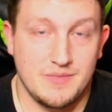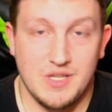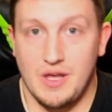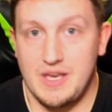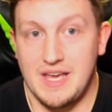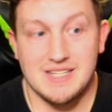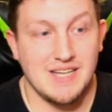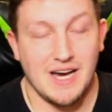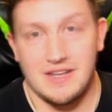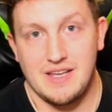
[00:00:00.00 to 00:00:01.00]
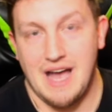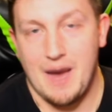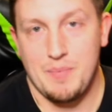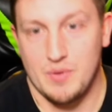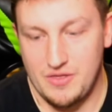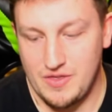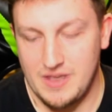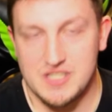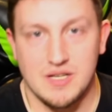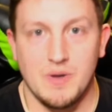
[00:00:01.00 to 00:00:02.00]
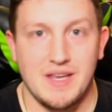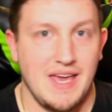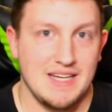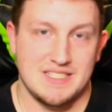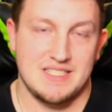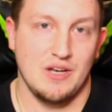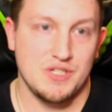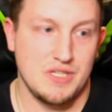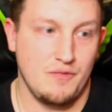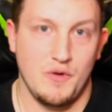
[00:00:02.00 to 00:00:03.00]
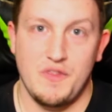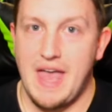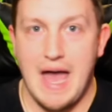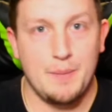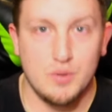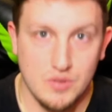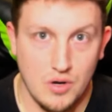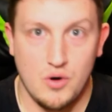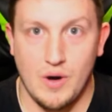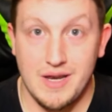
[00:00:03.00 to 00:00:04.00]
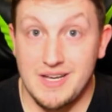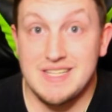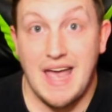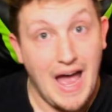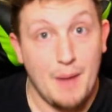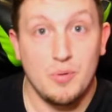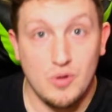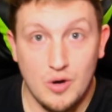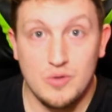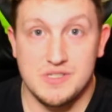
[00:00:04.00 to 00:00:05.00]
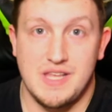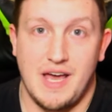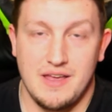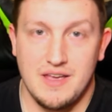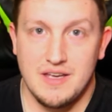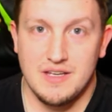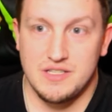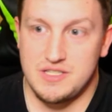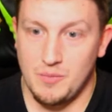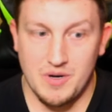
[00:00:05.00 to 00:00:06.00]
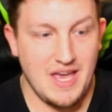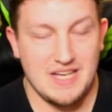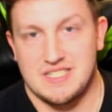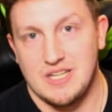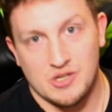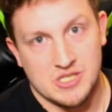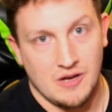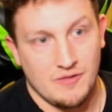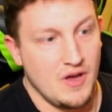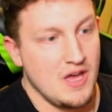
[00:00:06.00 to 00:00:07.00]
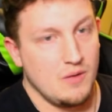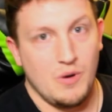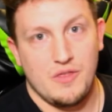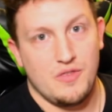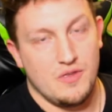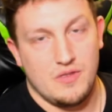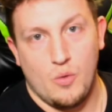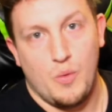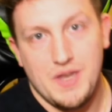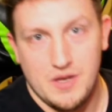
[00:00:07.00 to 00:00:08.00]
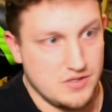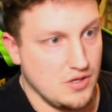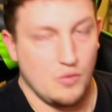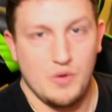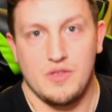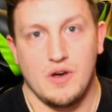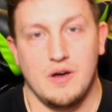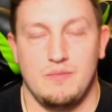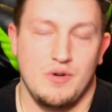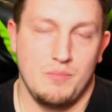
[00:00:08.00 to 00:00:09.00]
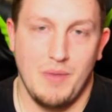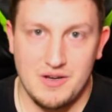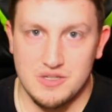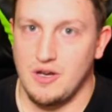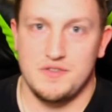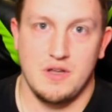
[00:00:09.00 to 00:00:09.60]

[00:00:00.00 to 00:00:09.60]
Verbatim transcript: Like, it's not a copyright thing. Someone can't sell stuff with the Apple logo on it because Apple owns that. Someone can't sell stuff with the Windows logo, with Microsoft